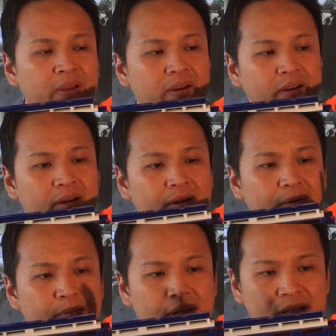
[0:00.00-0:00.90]

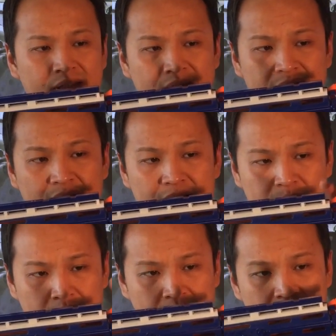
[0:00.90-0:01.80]
but this
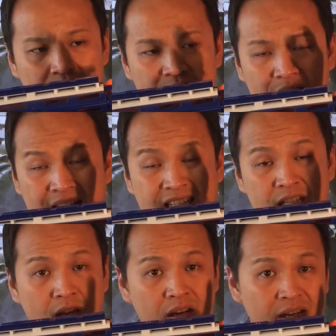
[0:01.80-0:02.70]
part is not as
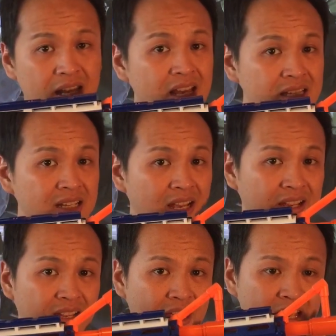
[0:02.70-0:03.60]
solid as
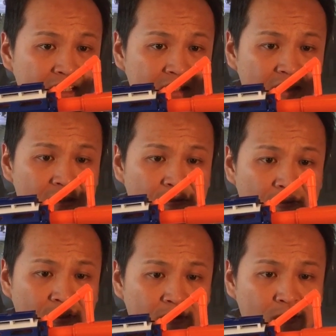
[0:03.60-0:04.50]
if
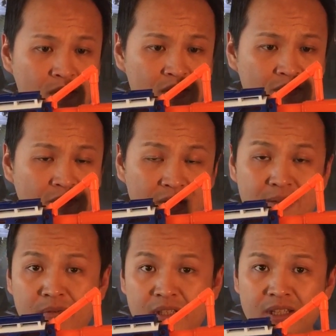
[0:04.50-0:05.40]
it was
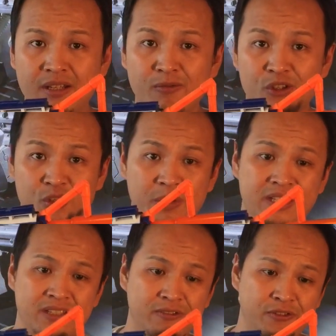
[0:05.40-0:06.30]
3D printed, which
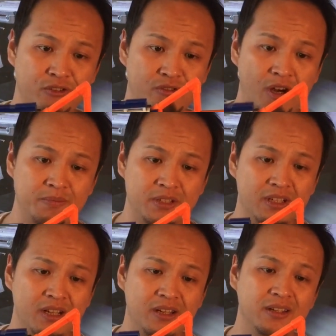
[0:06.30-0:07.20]
means if you drop the
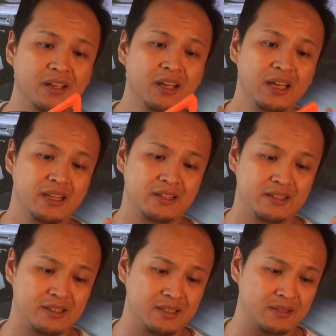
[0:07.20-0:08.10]
gun,
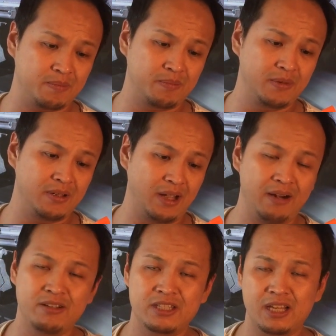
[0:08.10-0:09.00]
this
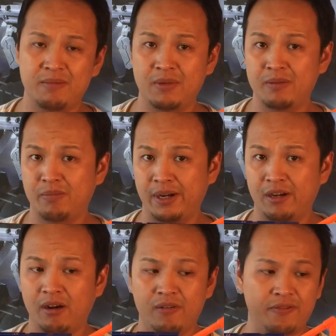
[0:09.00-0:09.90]
iron sight might
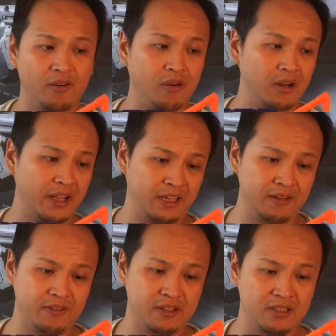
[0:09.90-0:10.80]
break off, or like
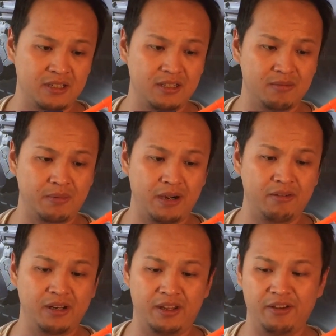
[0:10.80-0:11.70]
even this little
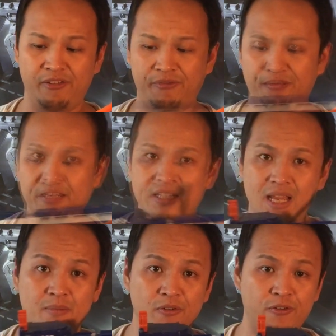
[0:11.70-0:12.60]
barrel here. And the
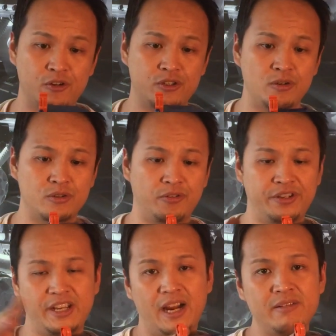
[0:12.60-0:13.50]
same of course goes
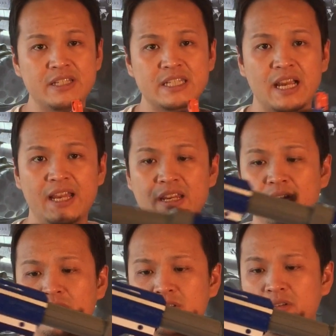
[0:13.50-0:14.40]
for the iron sight
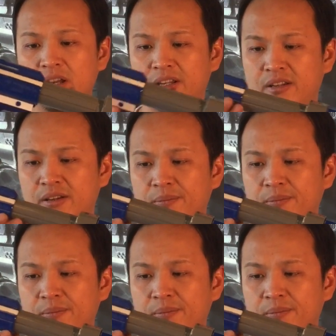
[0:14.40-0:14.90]
and also like